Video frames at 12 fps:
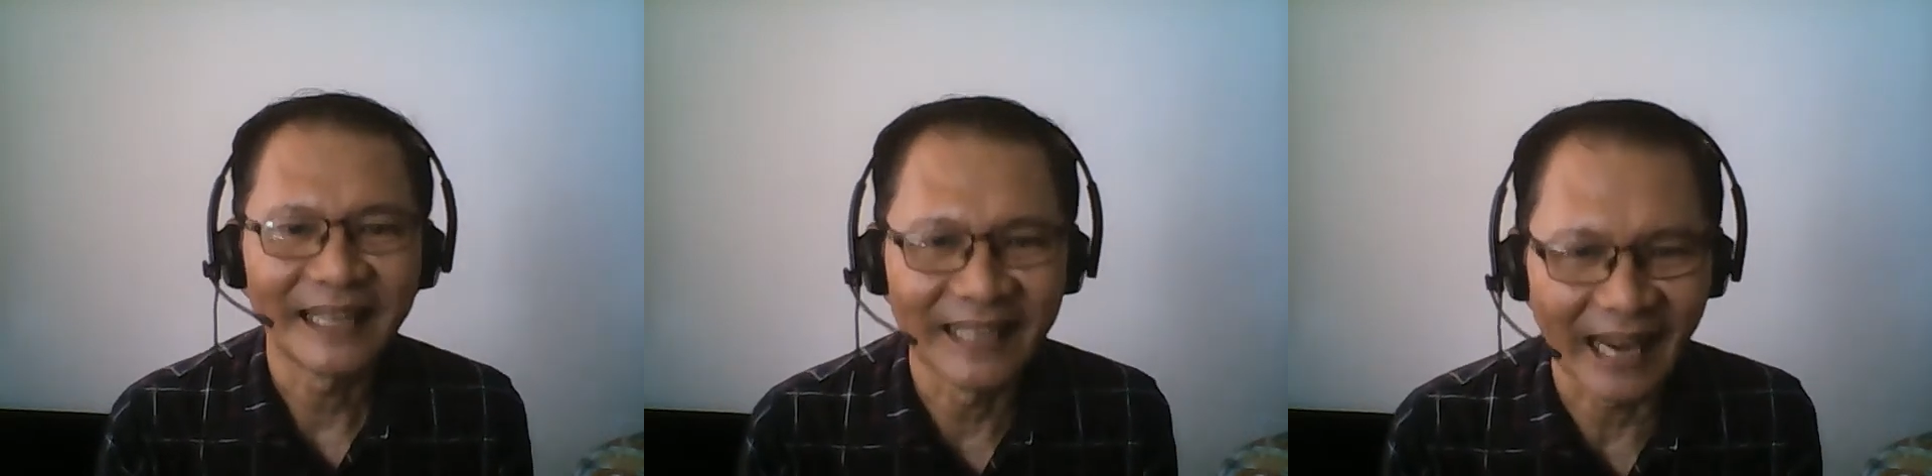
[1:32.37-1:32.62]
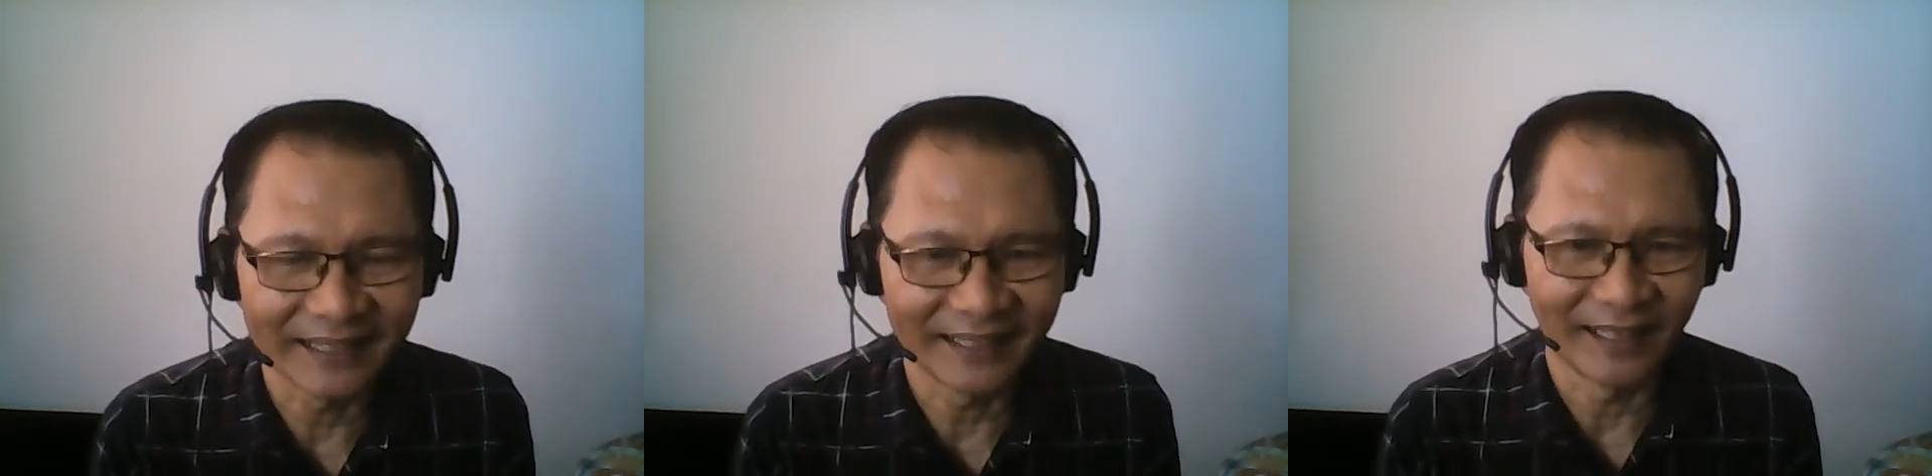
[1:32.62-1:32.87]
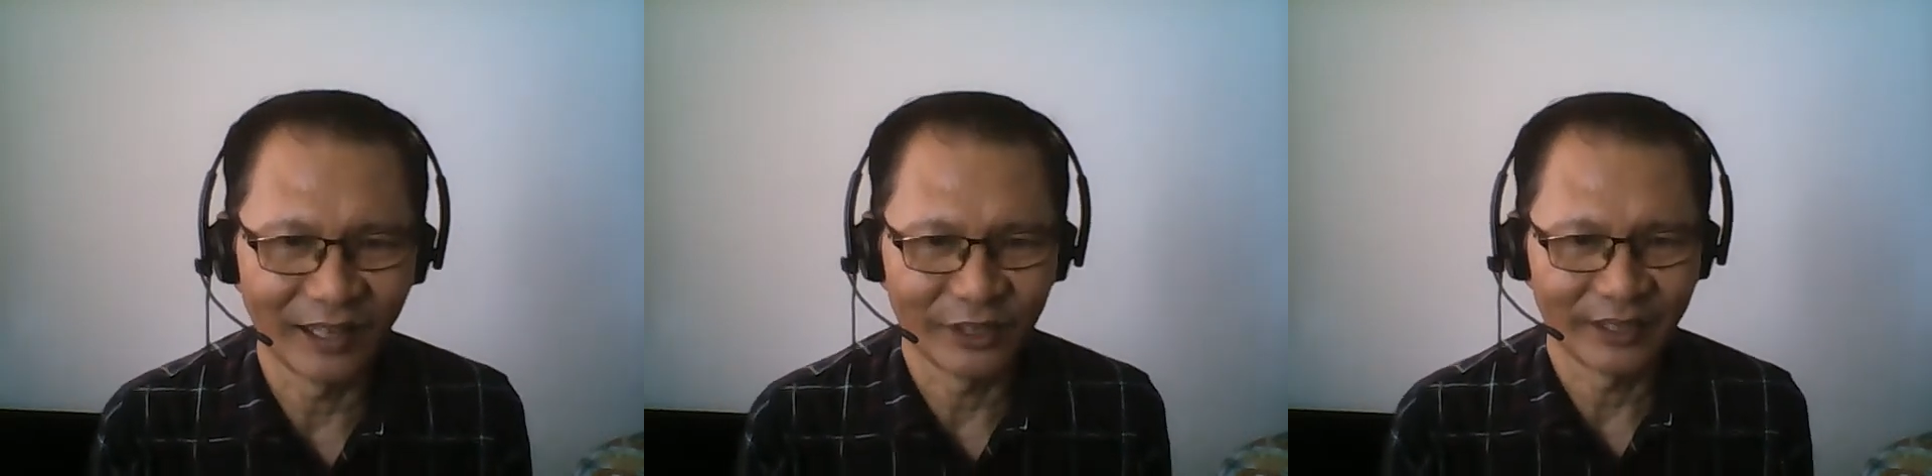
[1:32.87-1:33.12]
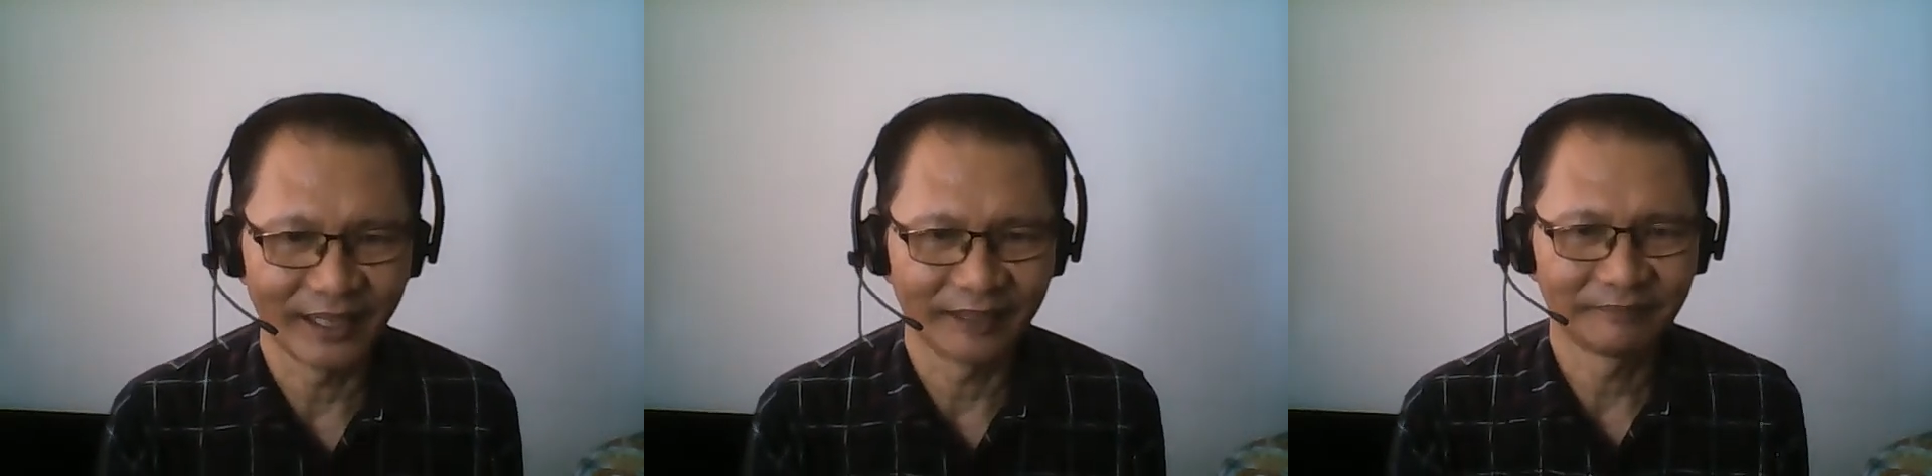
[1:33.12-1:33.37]
guided
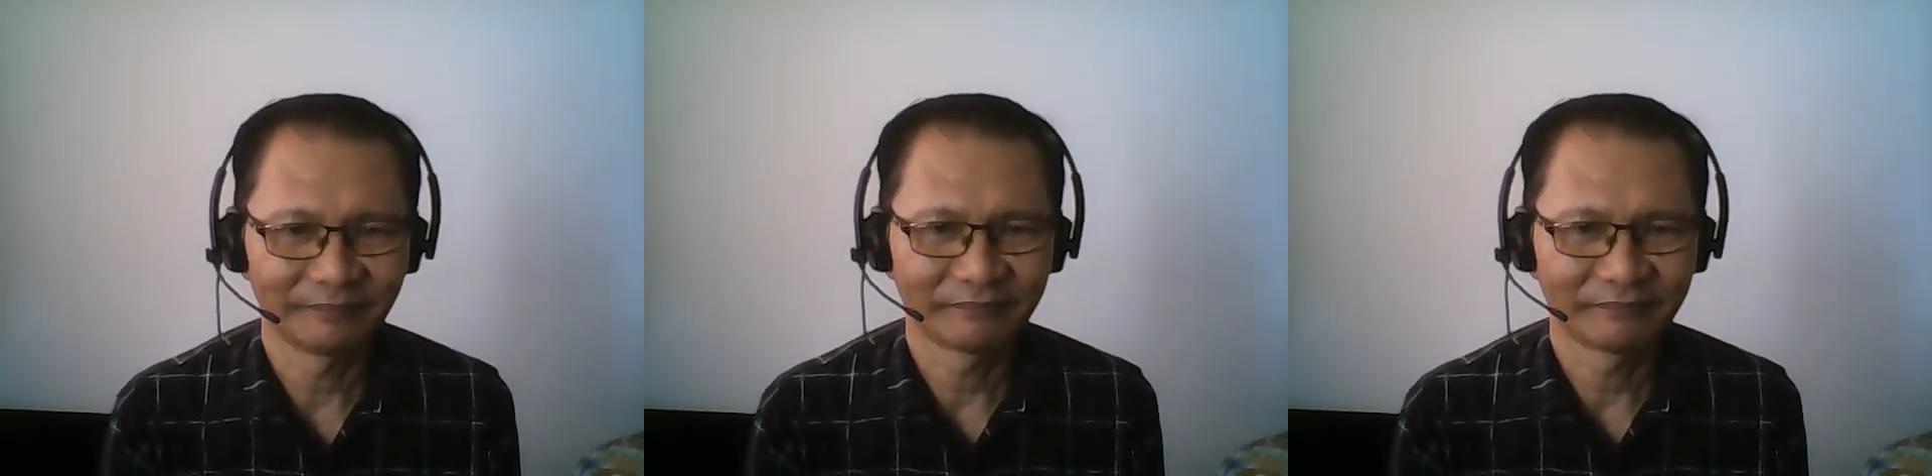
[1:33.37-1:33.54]
learning.